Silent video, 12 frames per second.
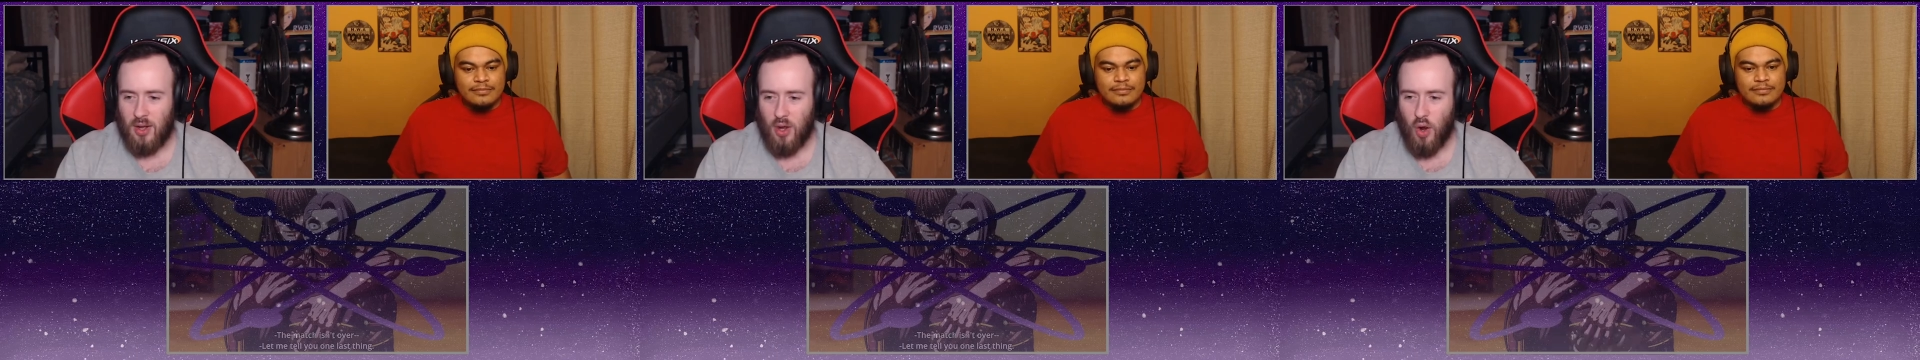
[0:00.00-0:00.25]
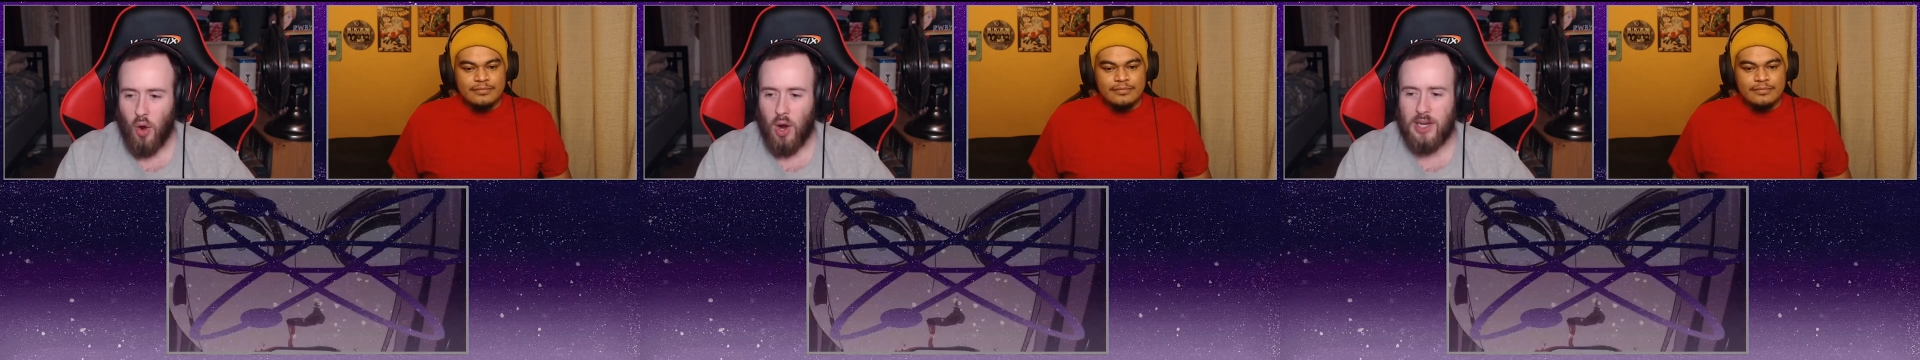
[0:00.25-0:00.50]

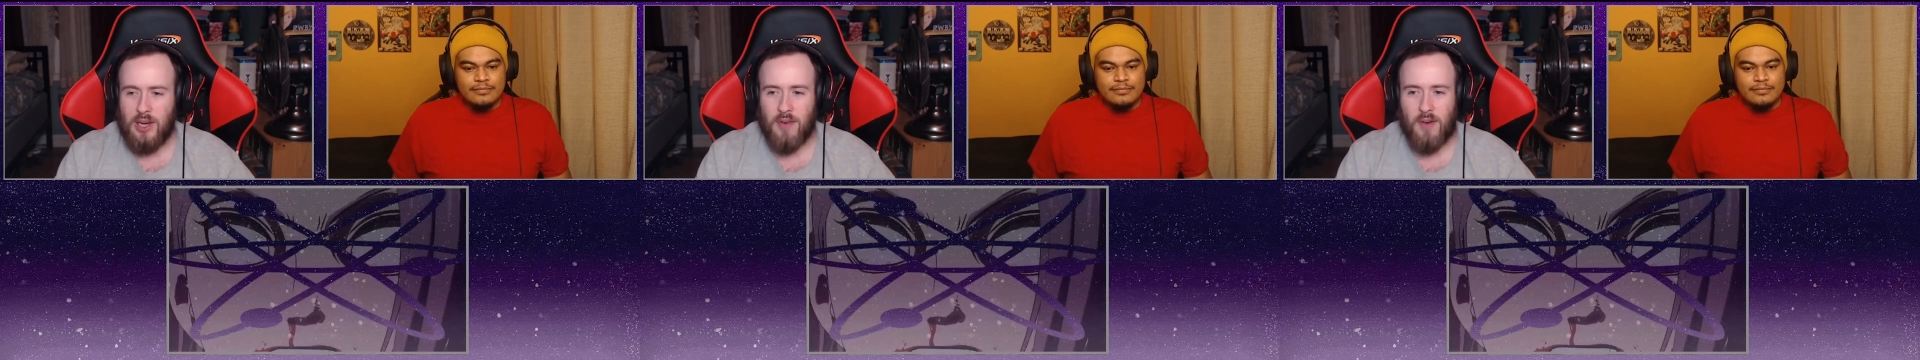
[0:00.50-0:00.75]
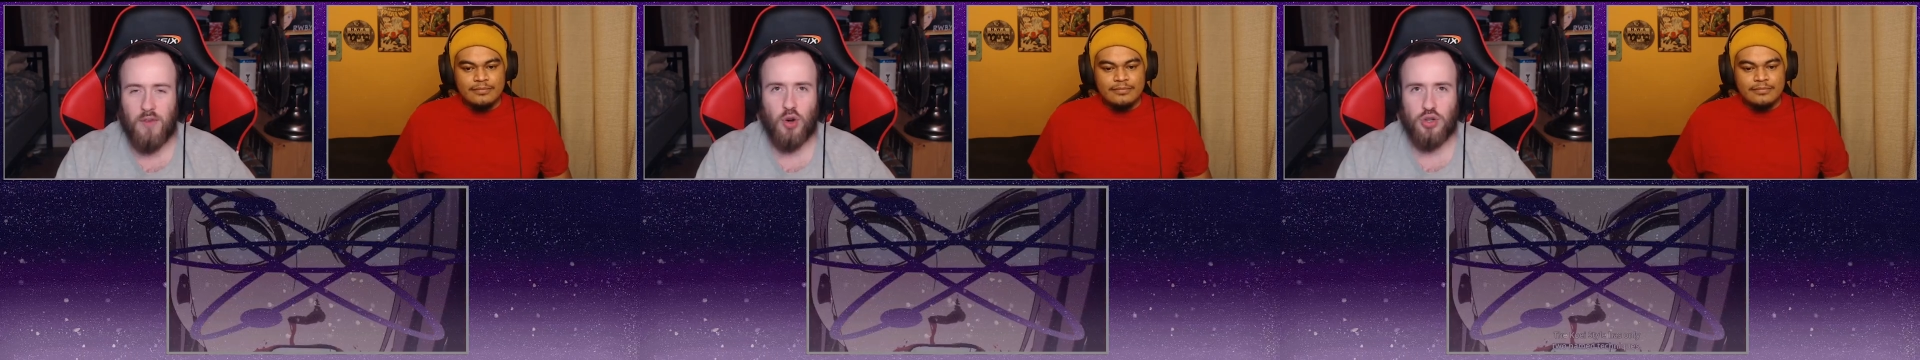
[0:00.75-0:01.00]
Speaker 1: Or a
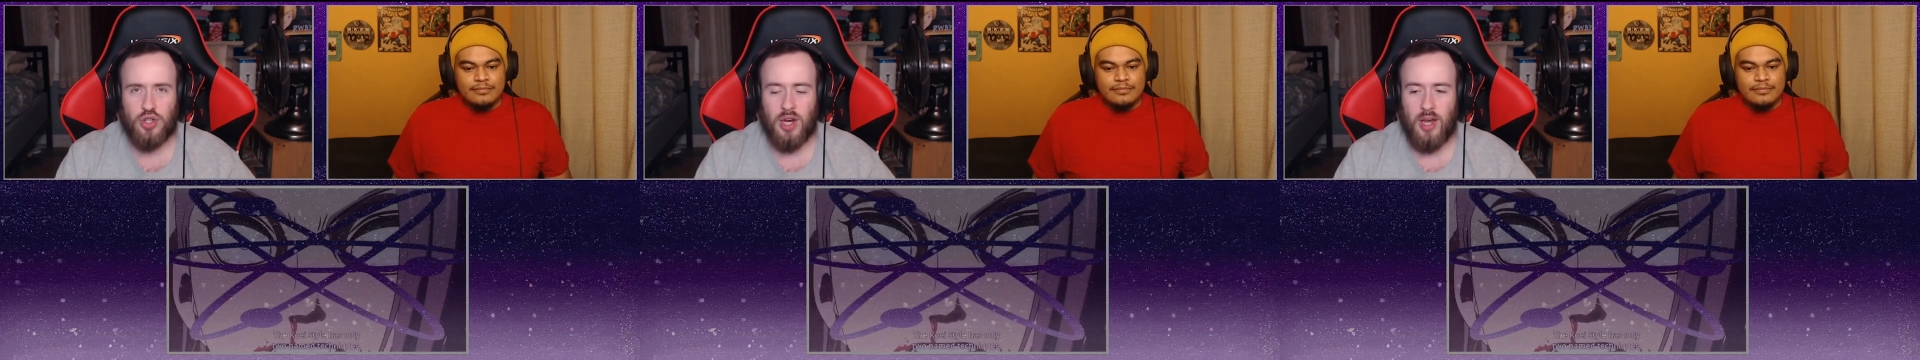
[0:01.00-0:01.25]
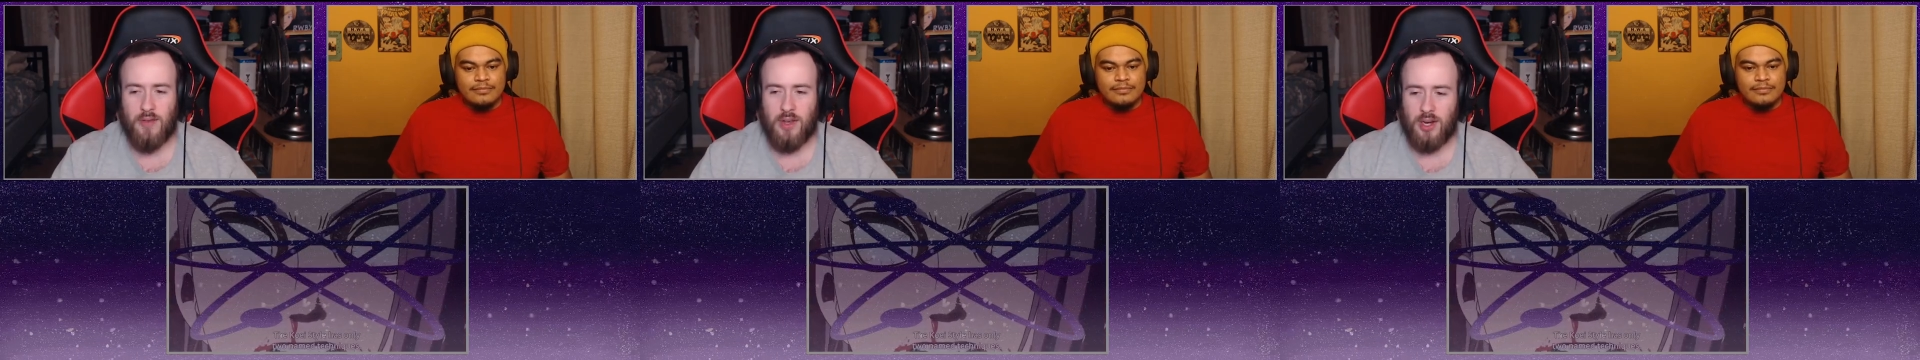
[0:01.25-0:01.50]
different version
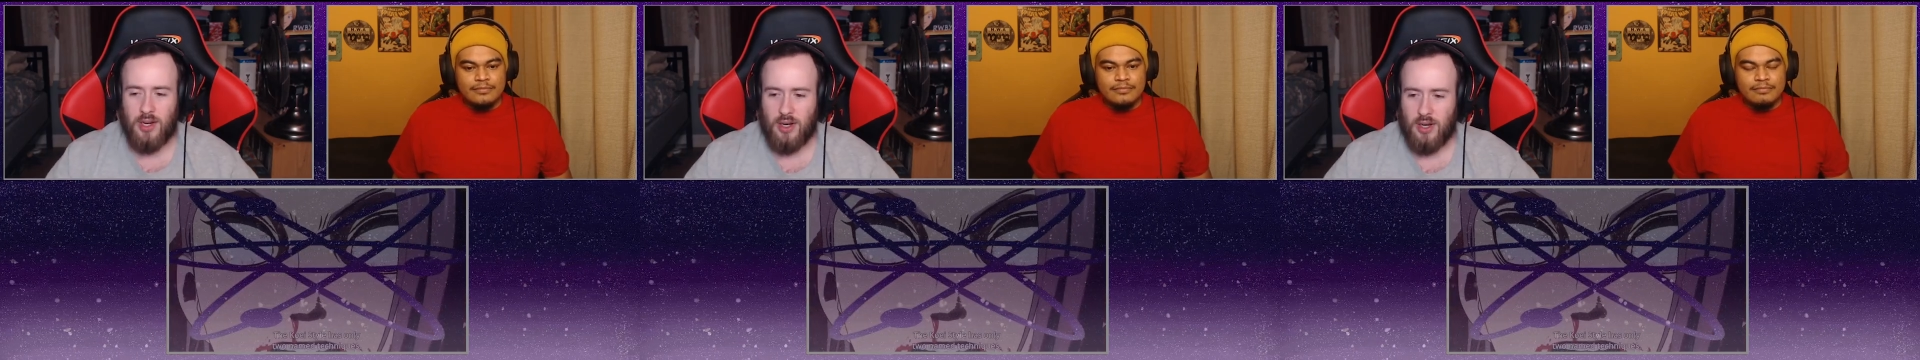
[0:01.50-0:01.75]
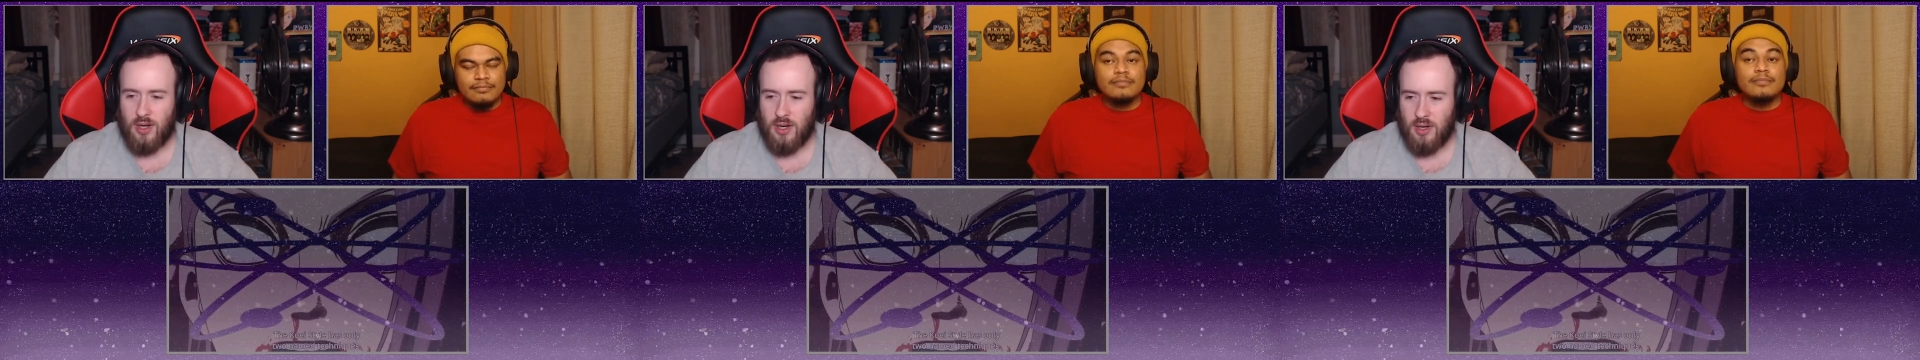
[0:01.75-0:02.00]
of it.
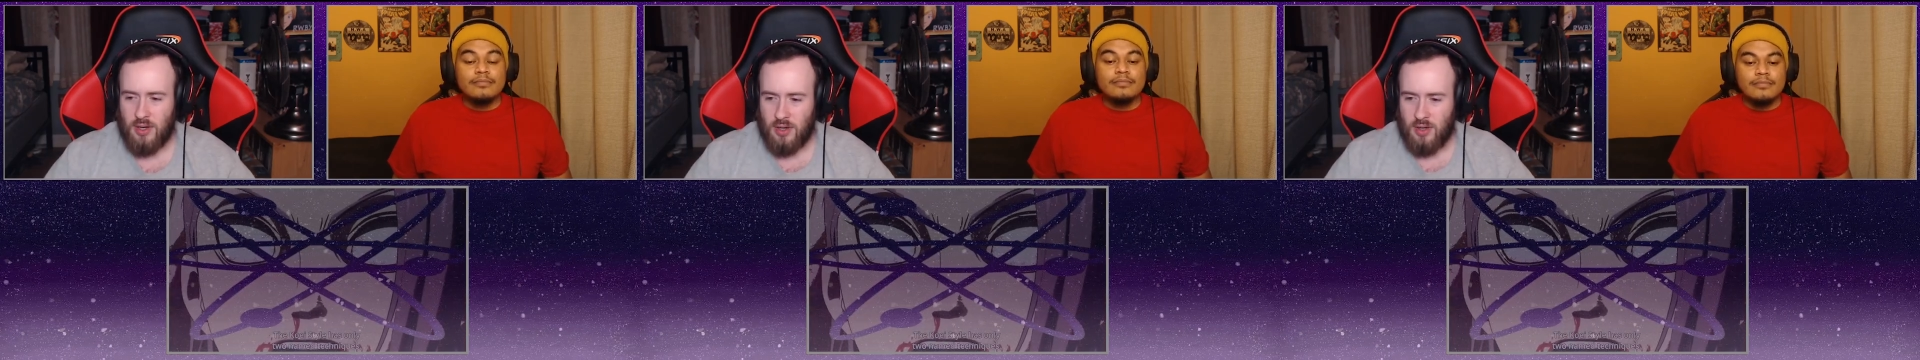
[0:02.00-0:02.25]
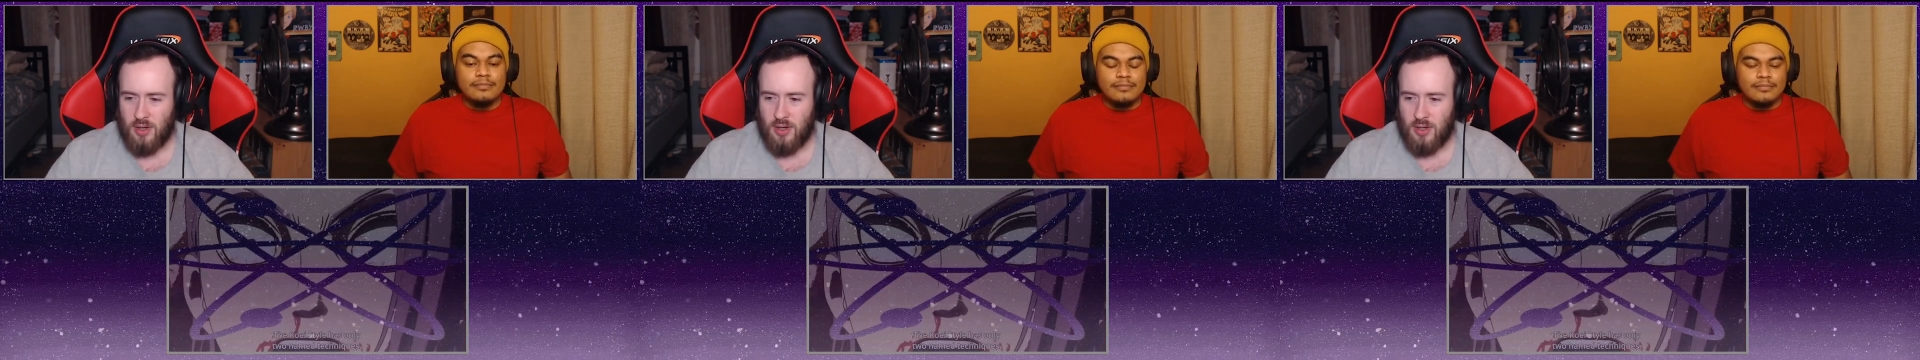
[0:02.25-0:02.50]

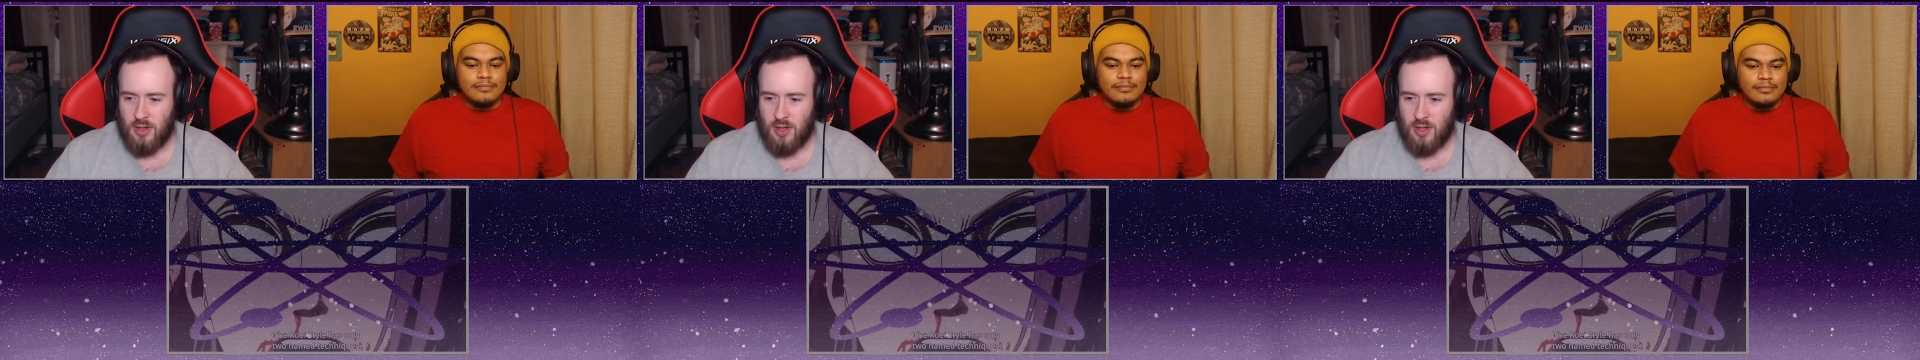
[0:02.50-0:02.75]
Mm-hmm.